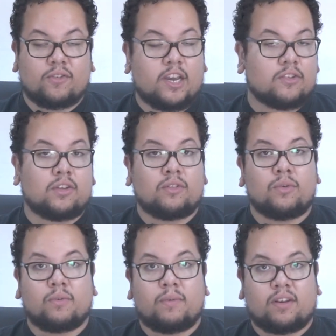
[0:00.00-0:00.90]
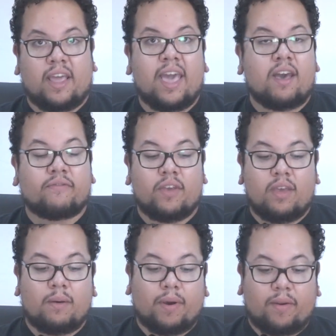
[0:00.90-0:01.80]
so you actually lose 1.5 mils
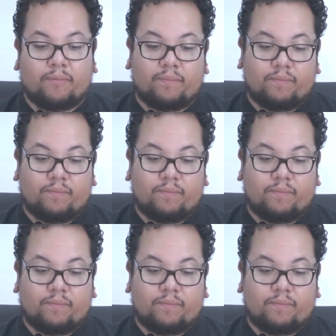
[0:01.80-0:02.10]
by